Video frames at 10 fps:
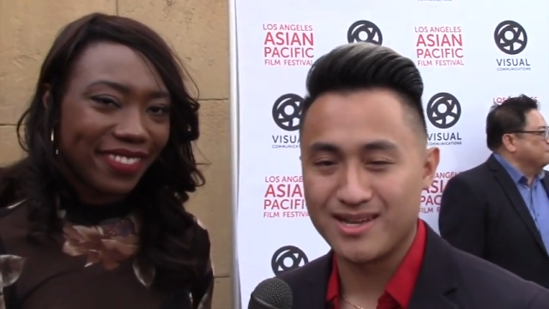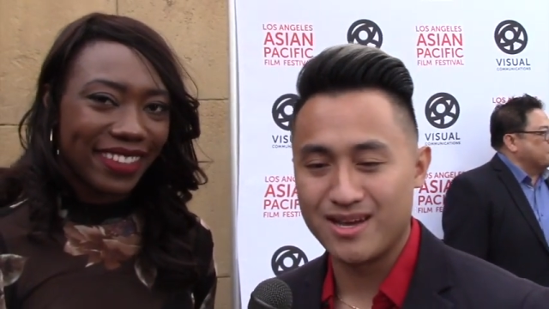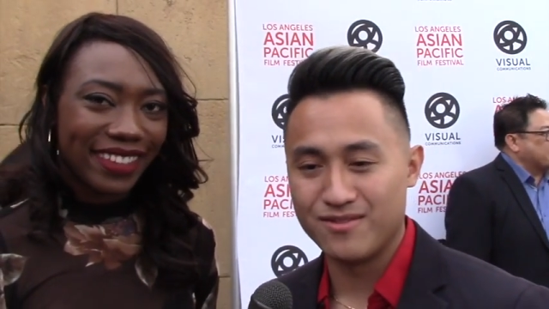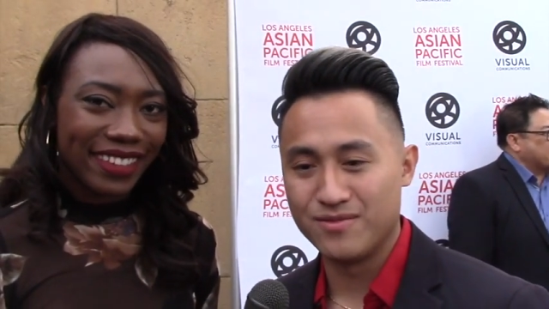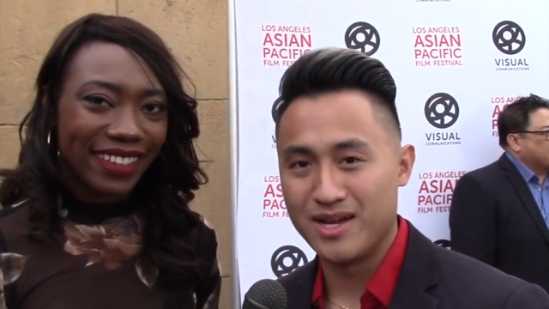Speaker 1: to
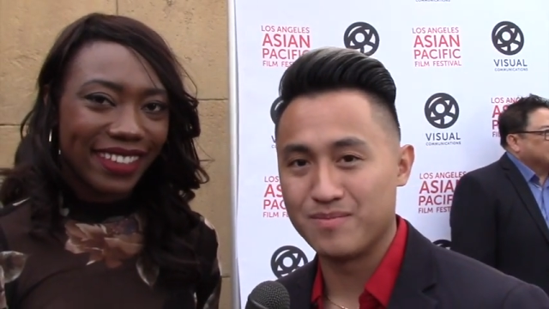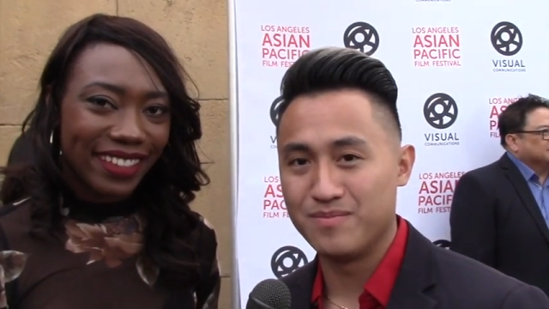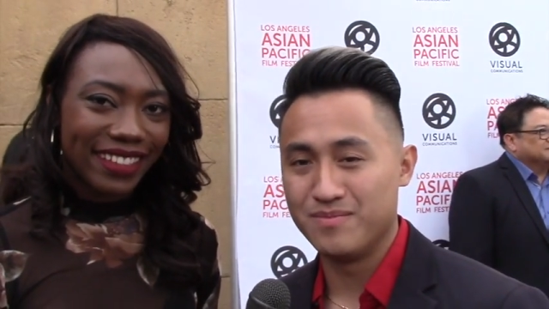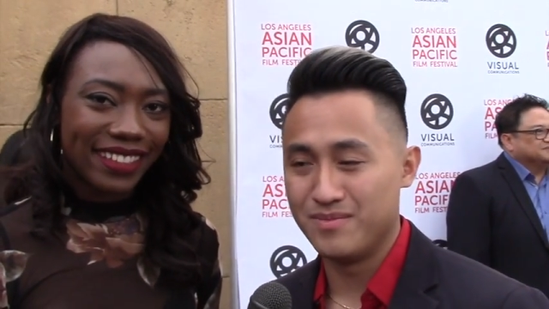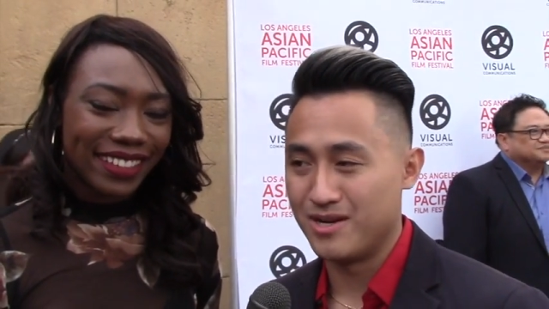have like
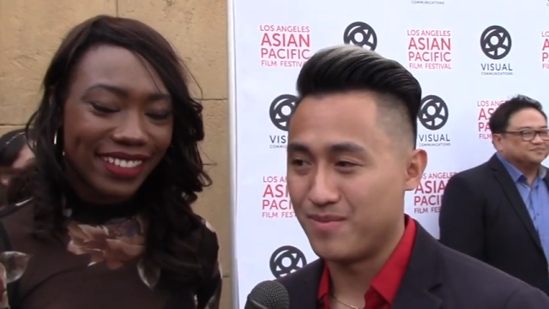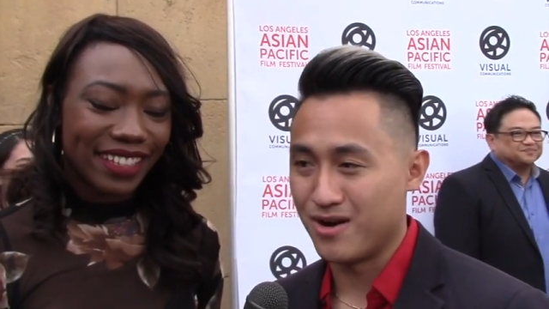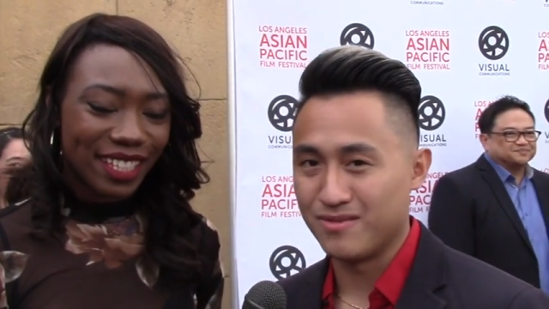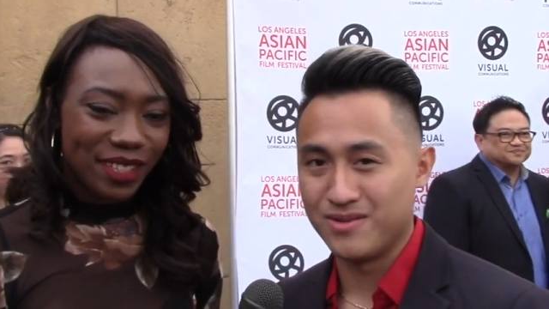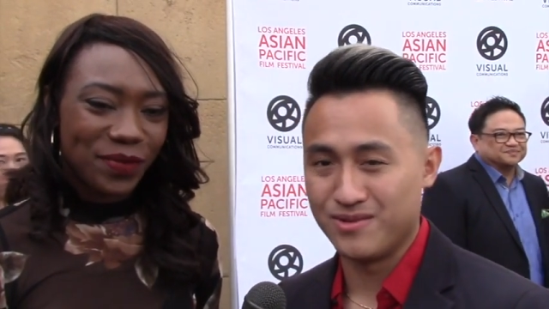been a
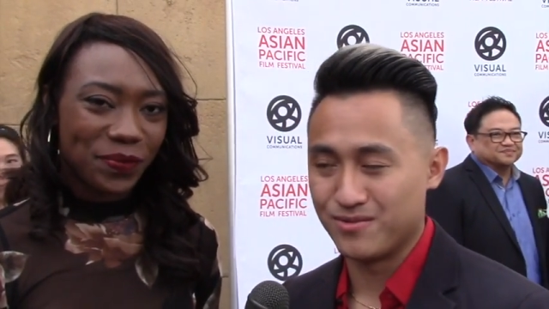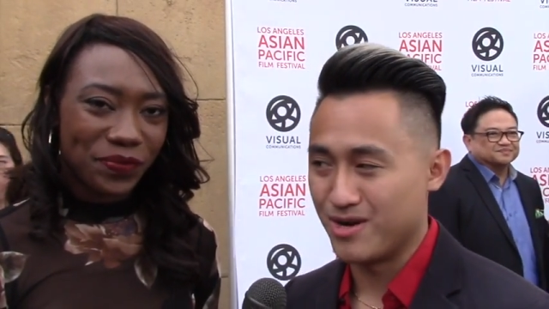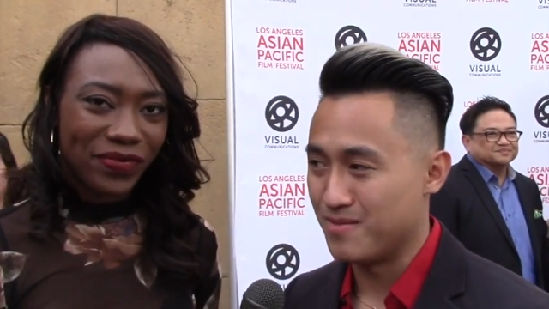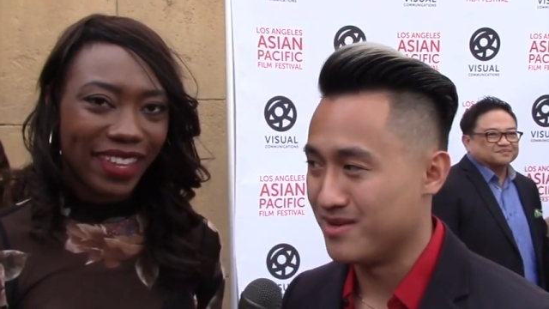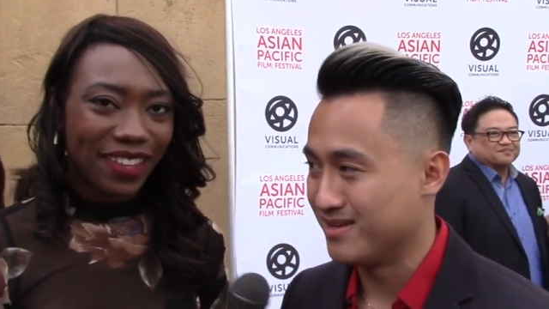part of it with
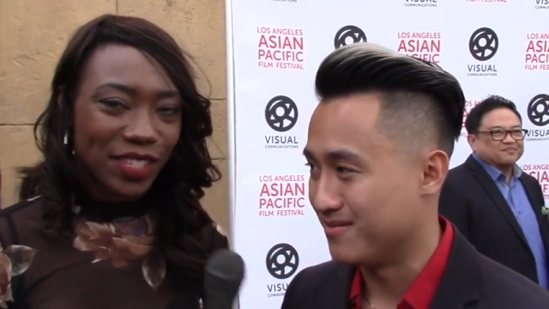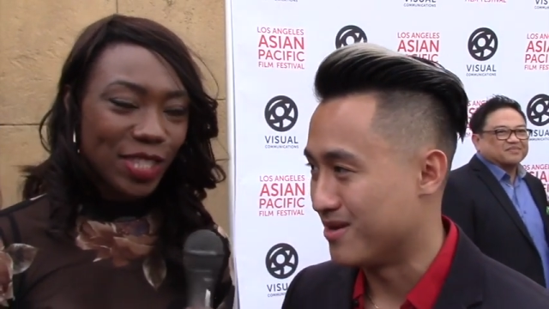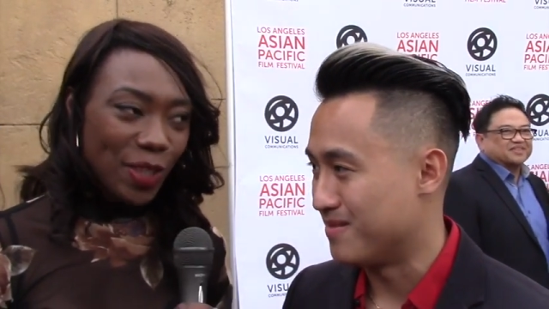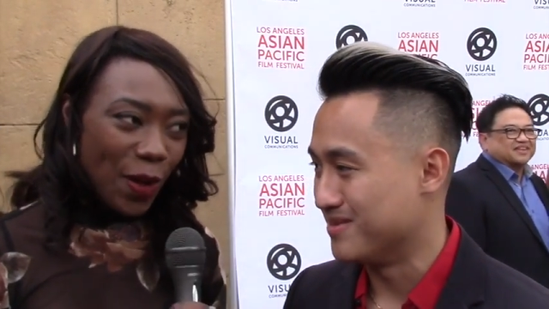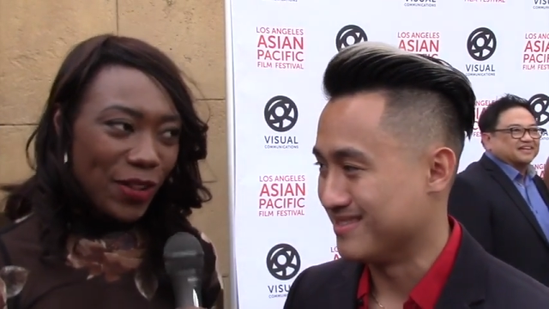Robin and
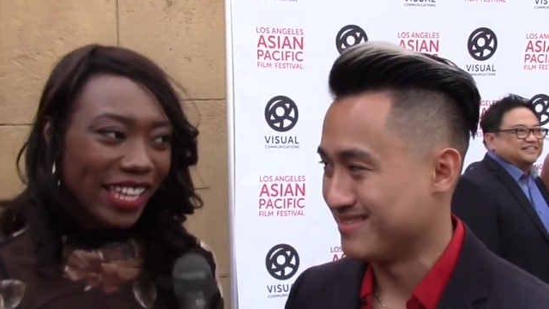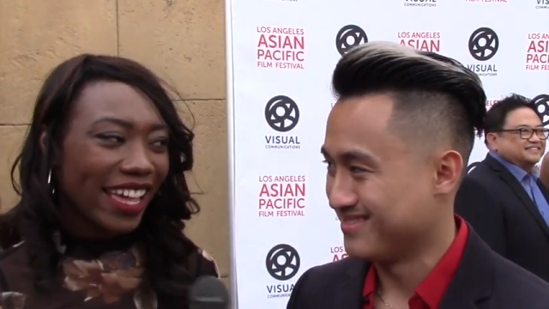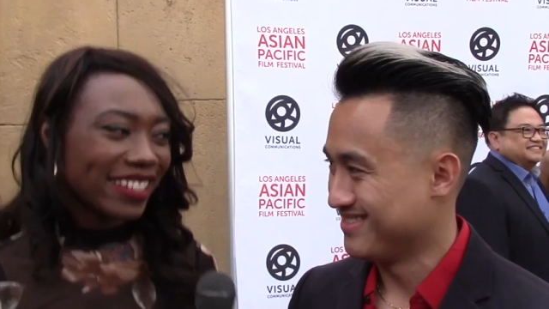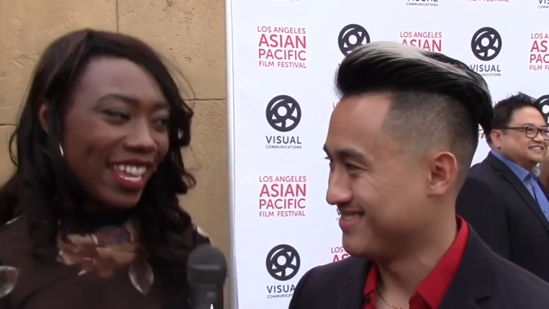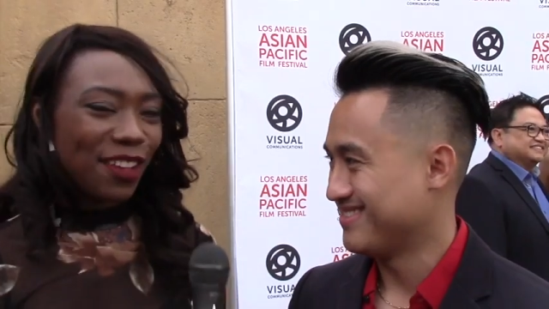Robin. So
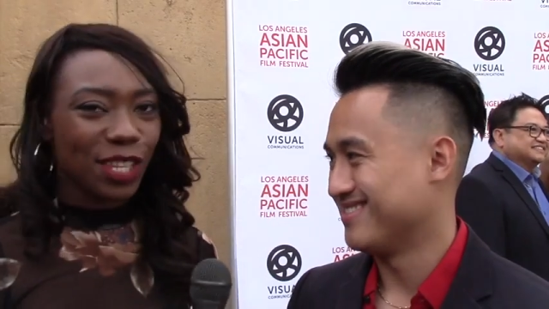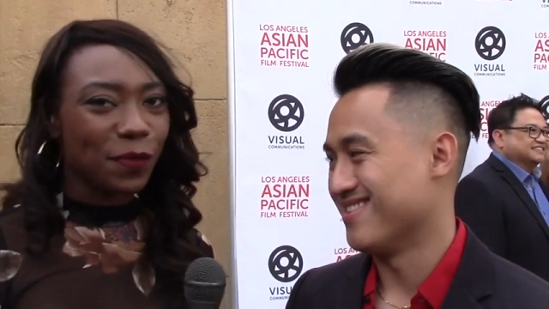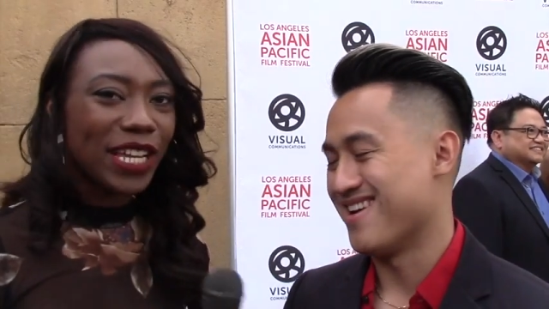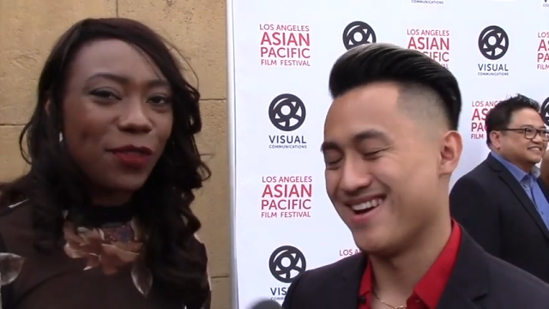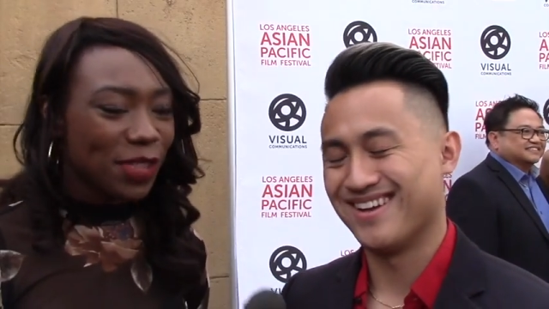
Speaker 2: glad to have
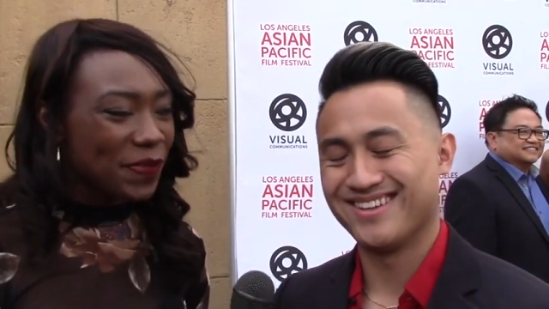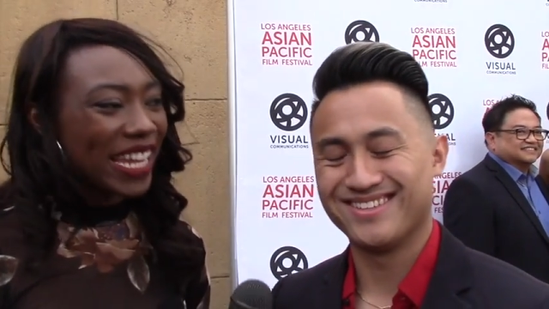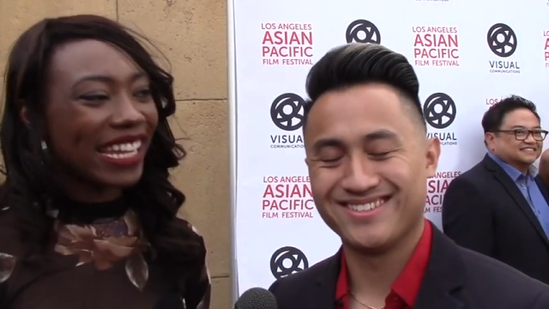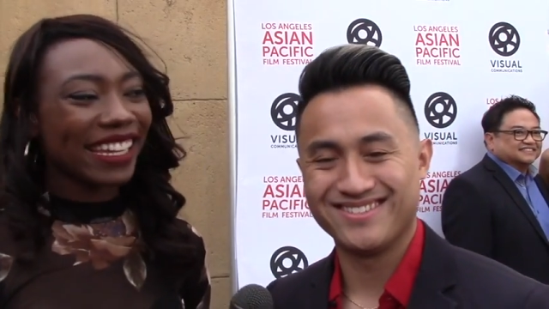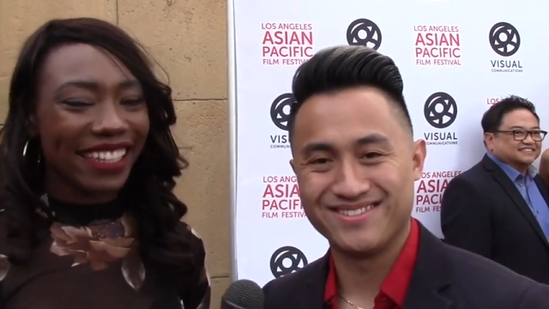someone right. with
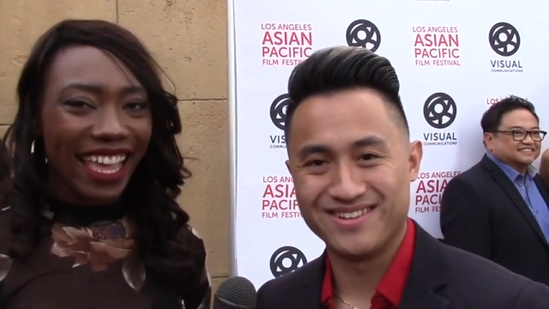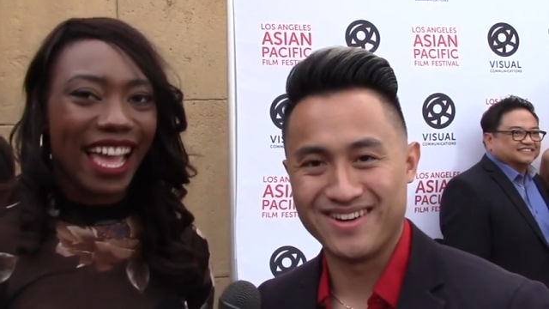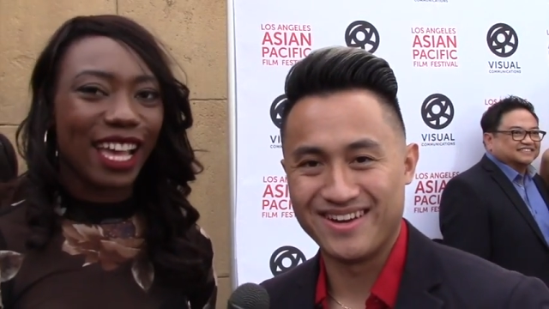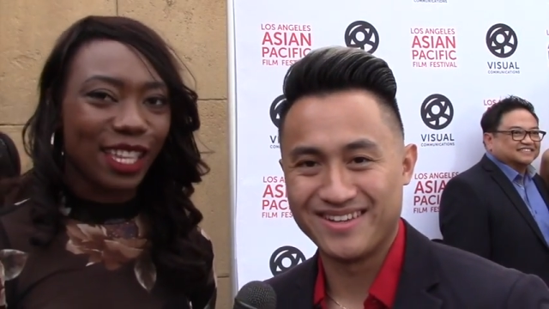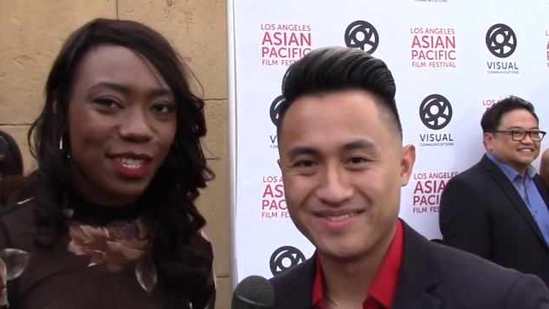me. Right.
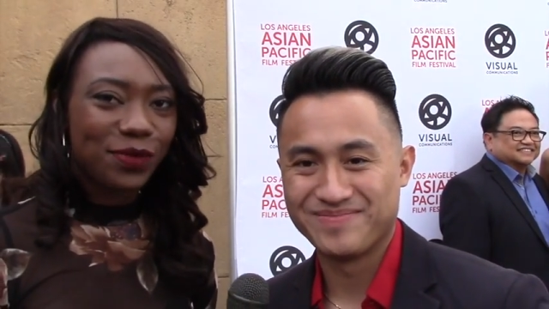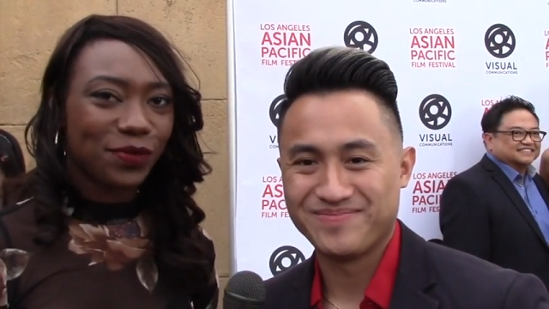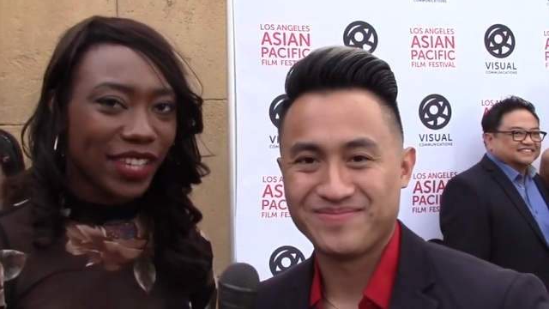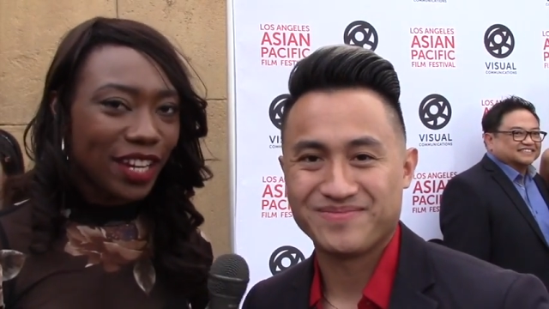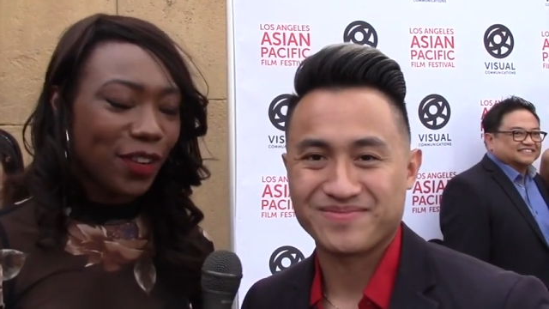Yeah,
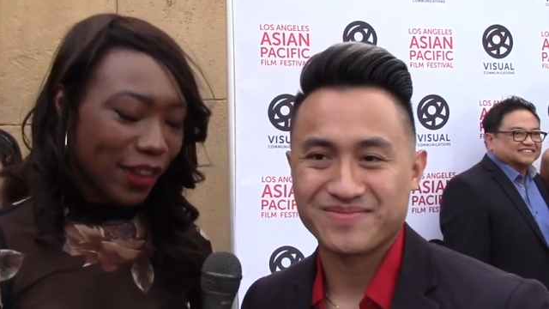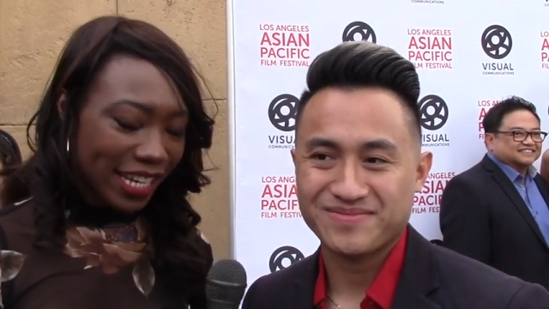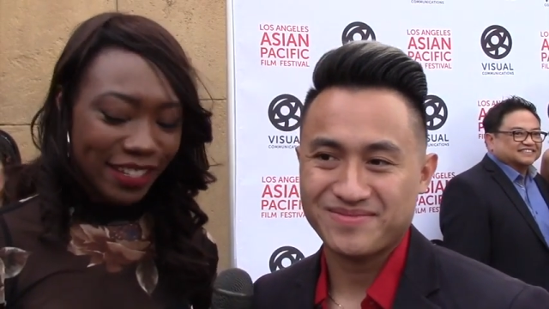did a great